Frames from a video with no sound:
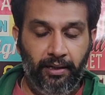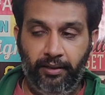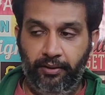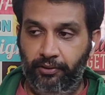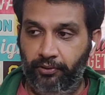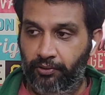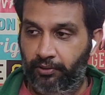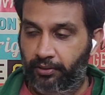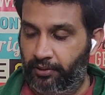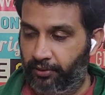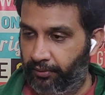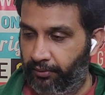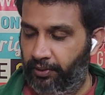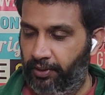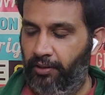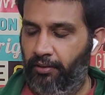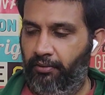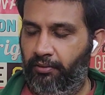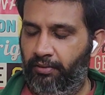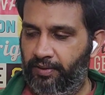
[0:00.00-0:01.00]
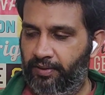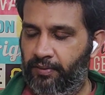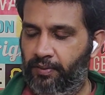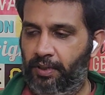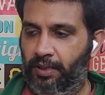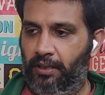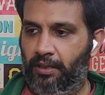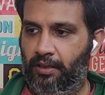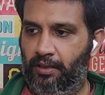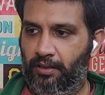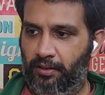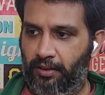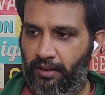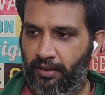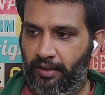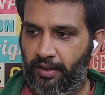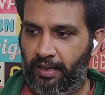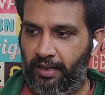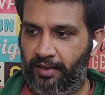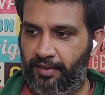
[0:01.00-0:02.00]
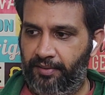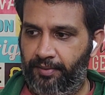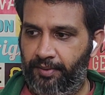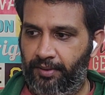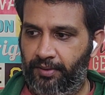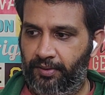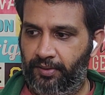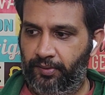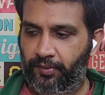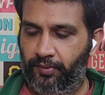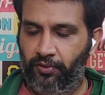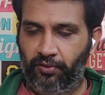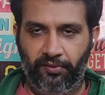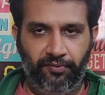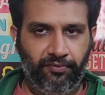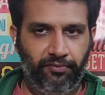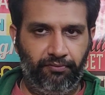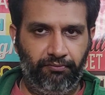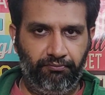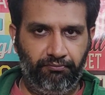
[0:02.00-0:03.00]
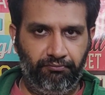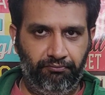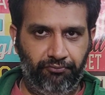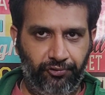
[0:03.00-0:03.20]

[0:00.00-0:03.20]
And in your career as well, there has been some sort of